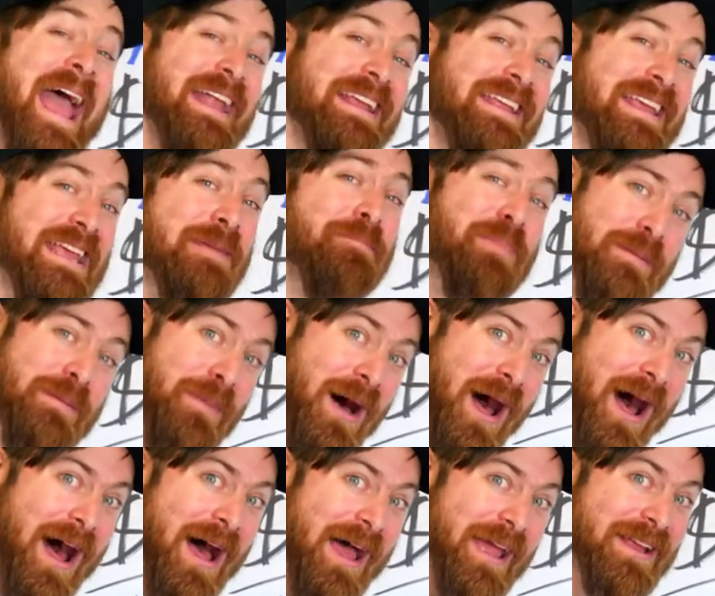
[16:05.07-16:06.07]
And keep in
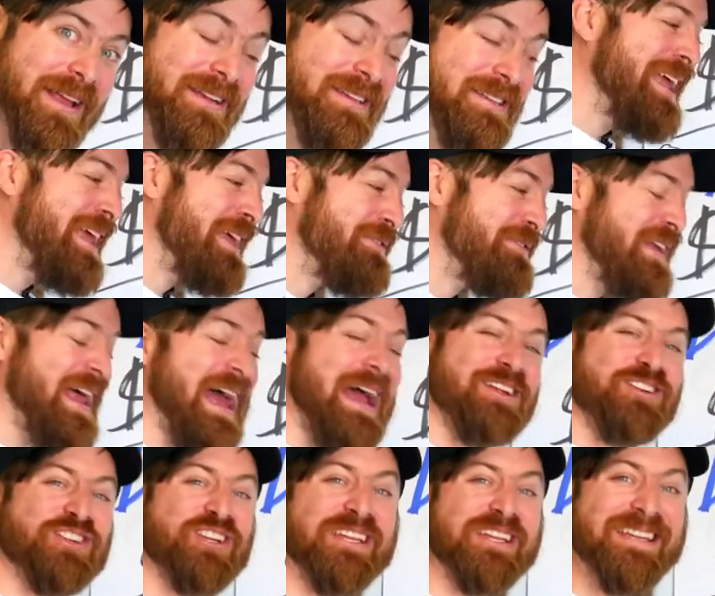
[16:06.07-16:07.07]
mind, if it
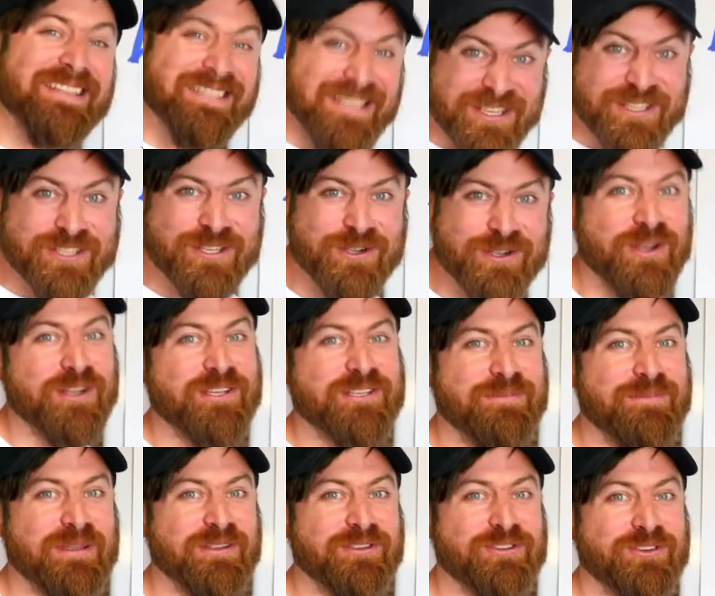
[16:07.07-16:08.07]
actually isn't too good to
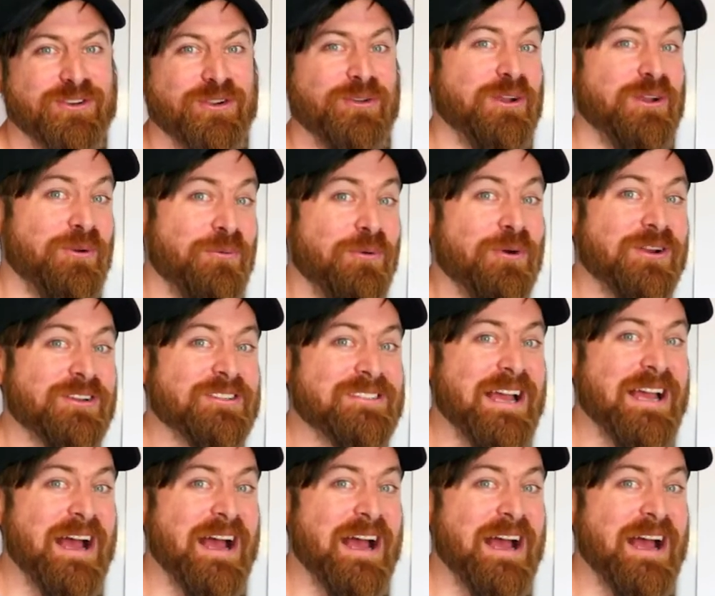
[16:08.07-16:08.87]
be true and it works